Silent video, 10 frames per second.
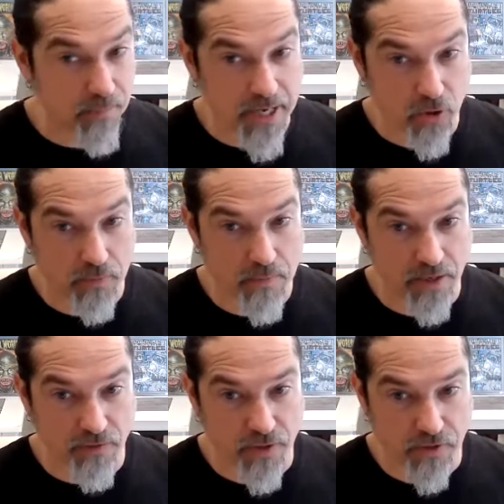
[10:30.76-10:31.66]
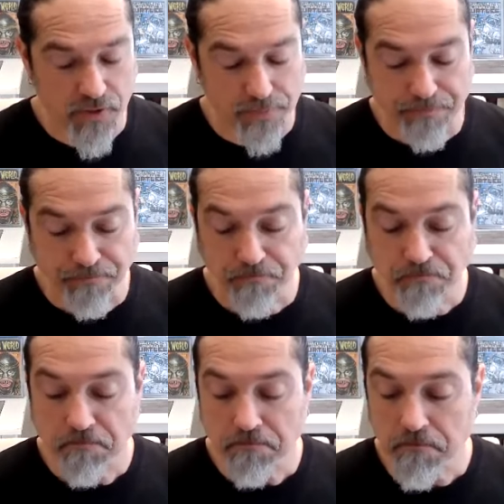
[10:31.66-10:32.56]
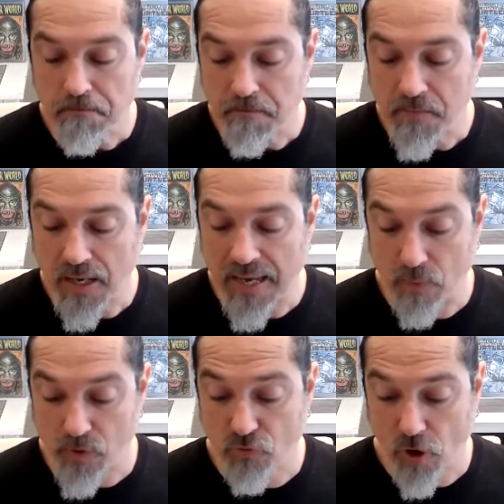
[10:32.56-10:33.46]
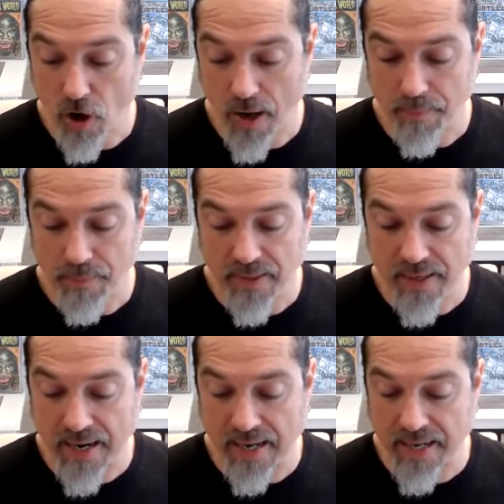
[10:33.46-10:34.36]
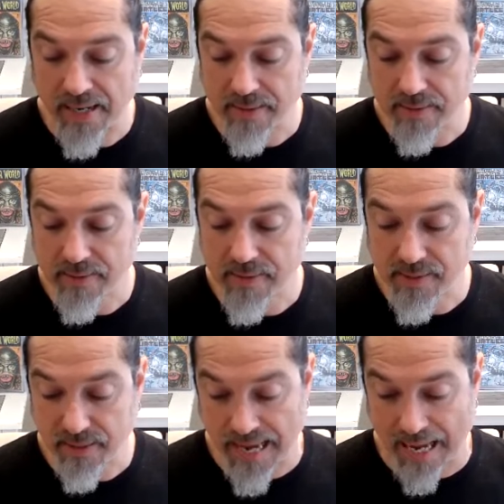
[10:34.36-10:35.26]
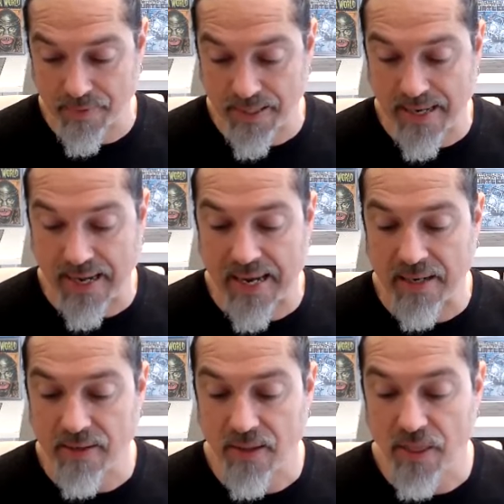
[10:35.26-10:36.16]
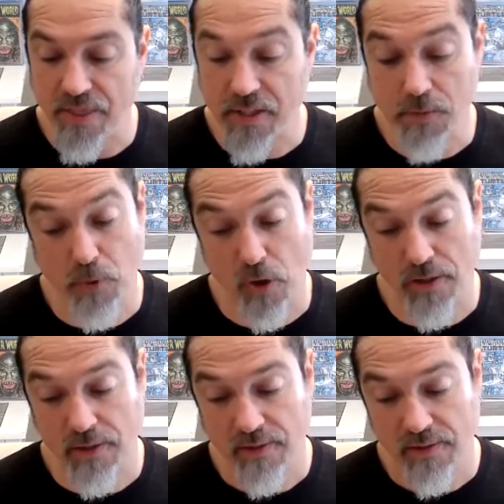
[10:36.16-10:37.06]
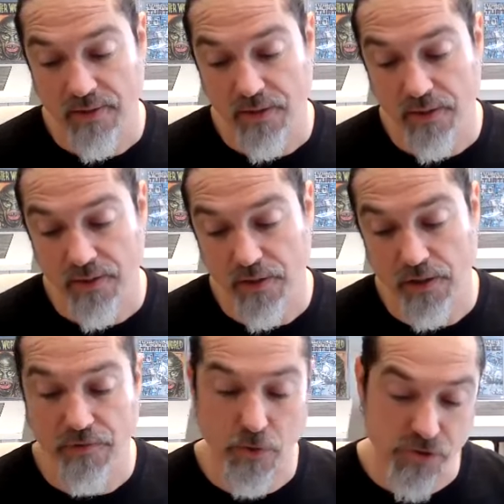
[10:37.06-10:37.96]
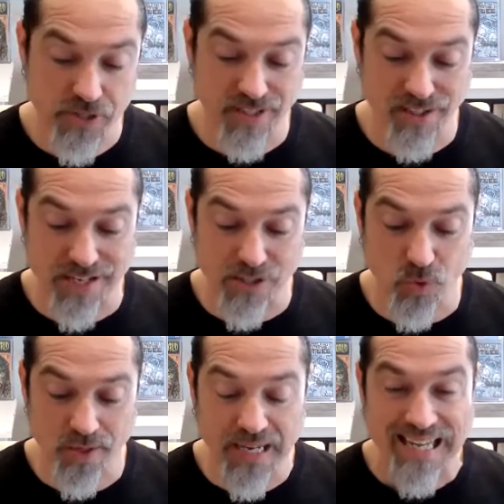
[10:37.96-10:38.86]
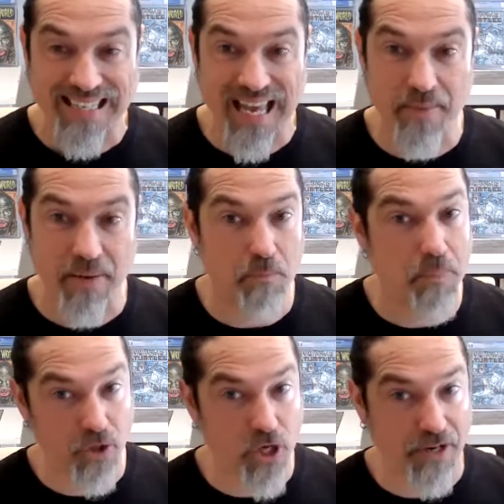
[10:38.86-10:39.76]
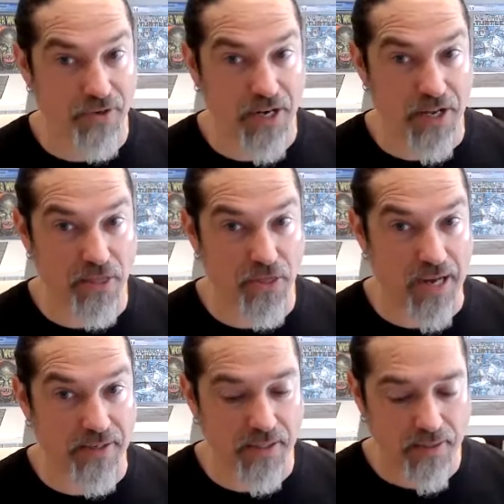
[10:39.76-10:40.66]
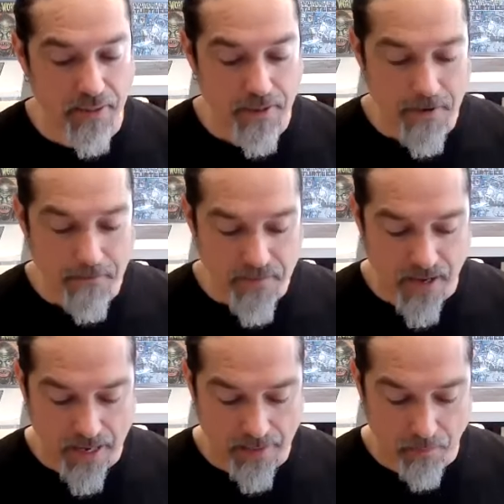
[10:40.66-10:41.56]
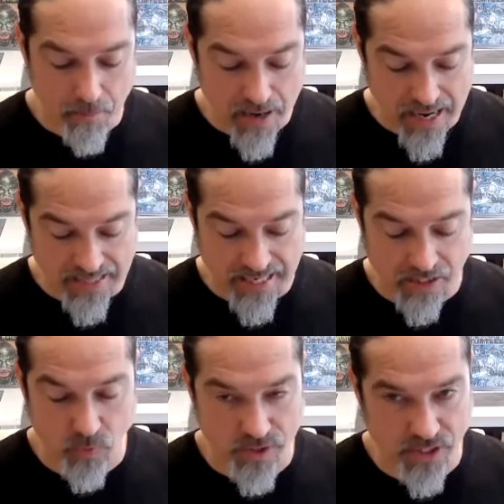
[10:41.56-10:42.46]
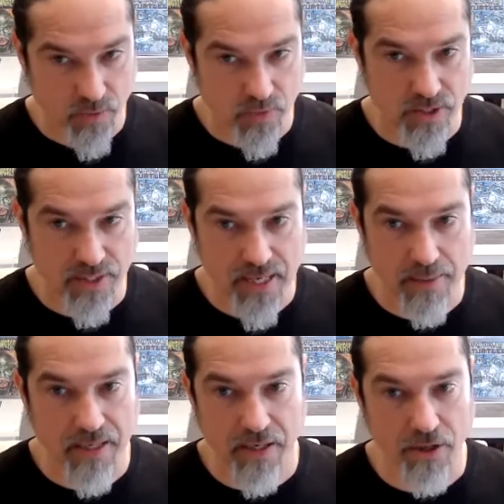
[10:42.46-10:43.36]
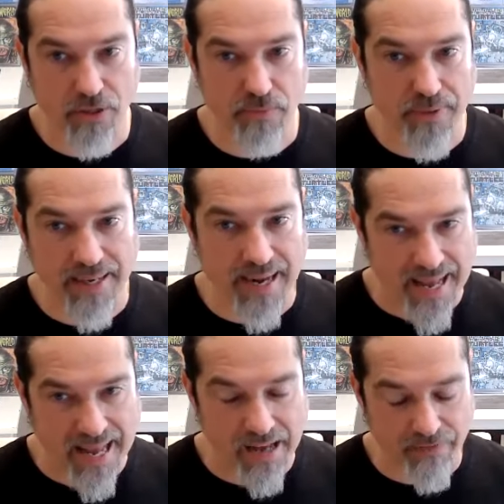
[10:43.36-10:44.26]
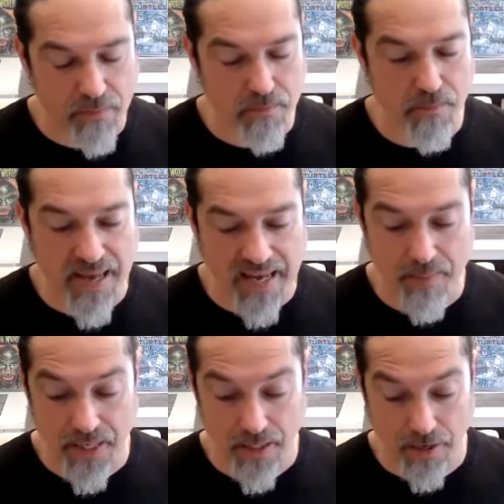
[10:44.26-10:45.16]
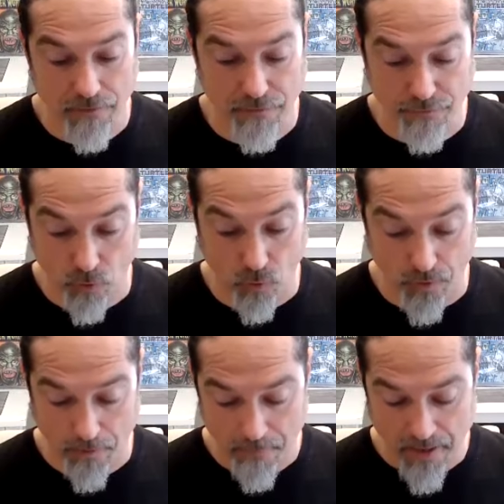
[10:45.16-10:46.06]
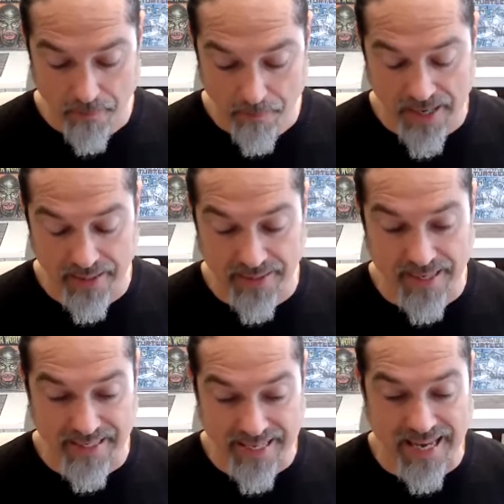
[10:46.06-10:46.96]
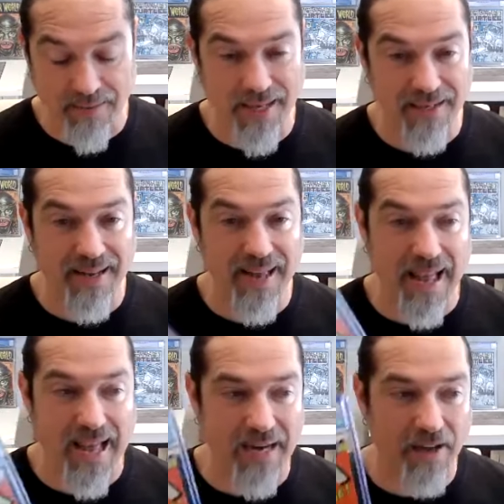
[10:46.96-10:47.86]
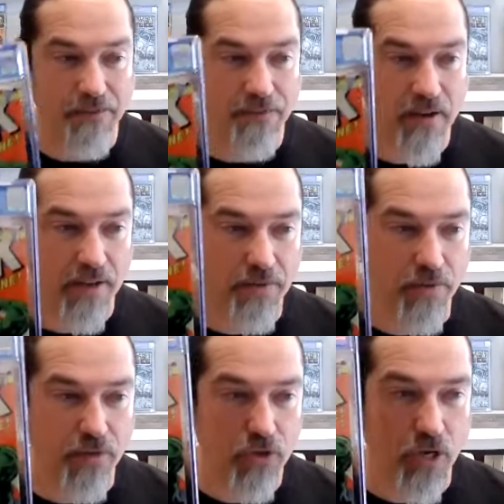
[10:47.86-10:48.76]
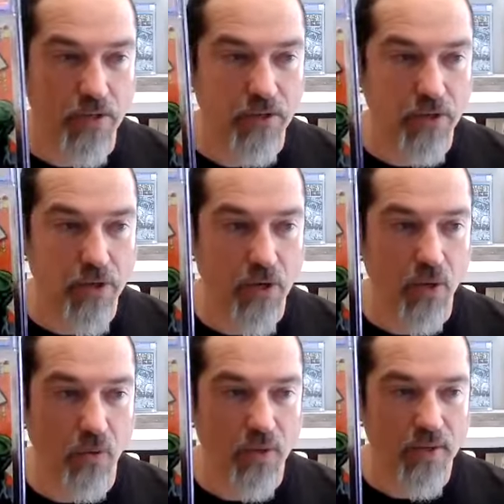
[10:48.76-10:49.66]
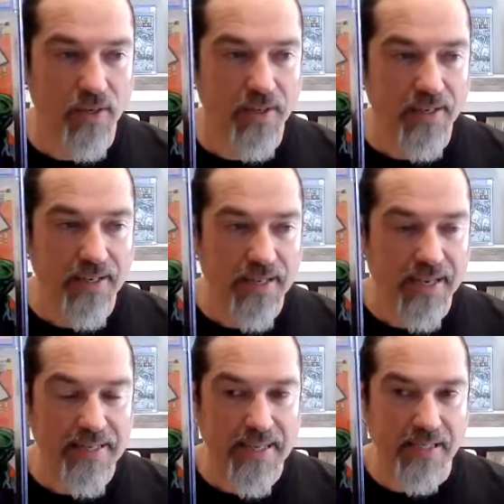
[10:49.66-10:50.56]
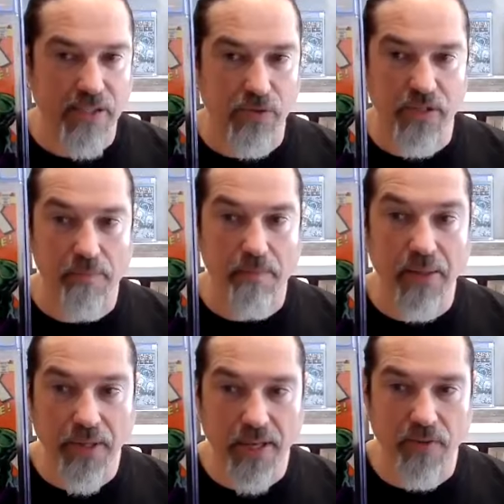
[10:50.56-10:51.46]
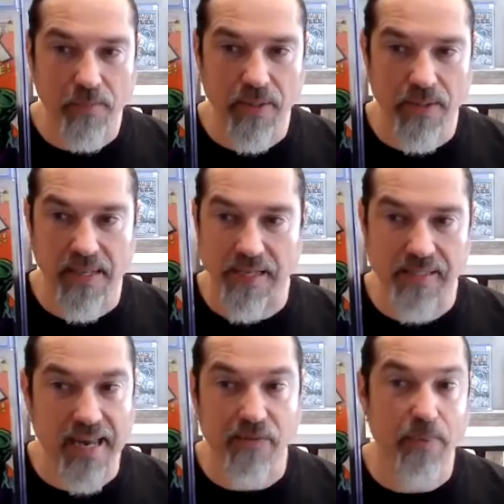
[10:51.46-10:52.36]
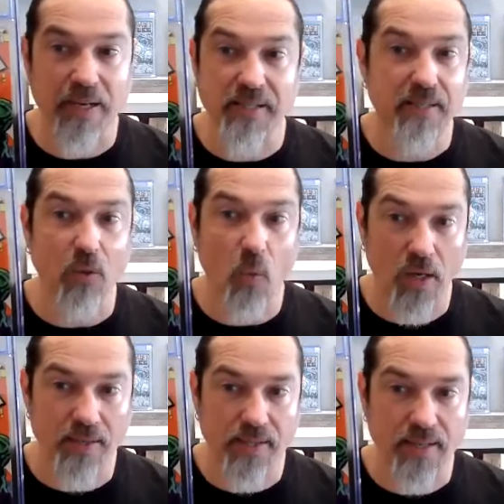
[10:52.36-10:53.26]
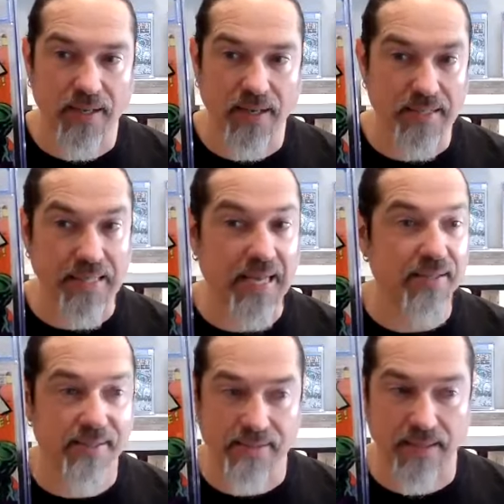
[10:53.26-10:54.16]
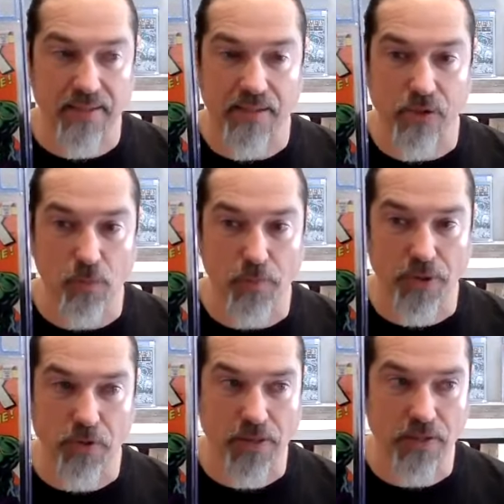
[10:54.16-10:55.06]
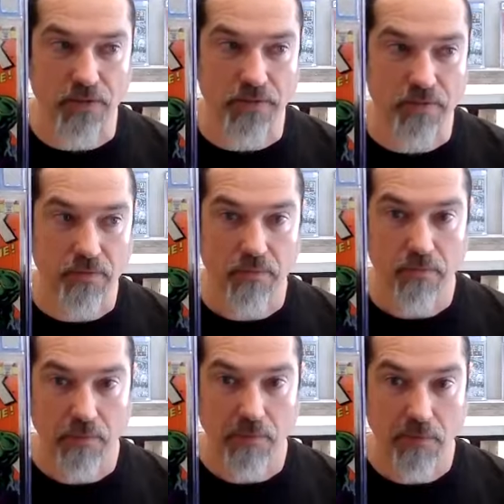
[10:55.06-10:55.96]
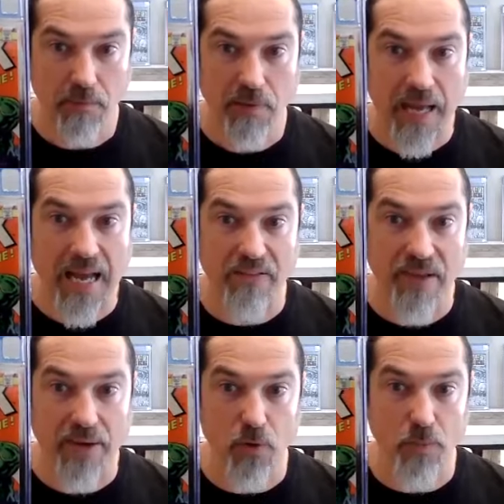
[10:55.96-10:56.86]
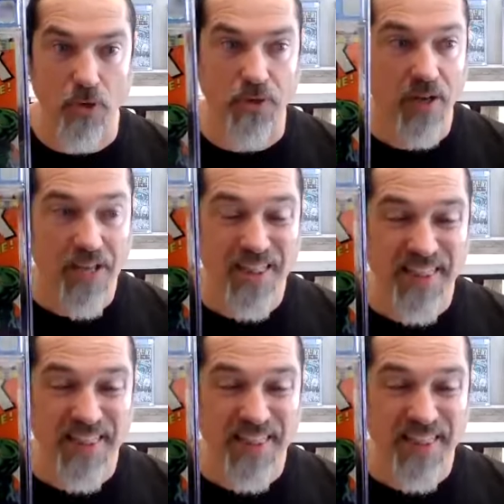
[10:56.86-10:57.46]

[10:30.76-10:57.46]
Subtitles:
So I did pay good money for this, and it was raw, and I got it slabbed. And this book, converse to the last one, came in much higher than I thought. My guess was this was going to come in at a 3.5, maybe a 4, but it came in at a 5.0. And yes, there's a million of them. And yes, everybody still wants it. And yes, it's a super expensive, high value book.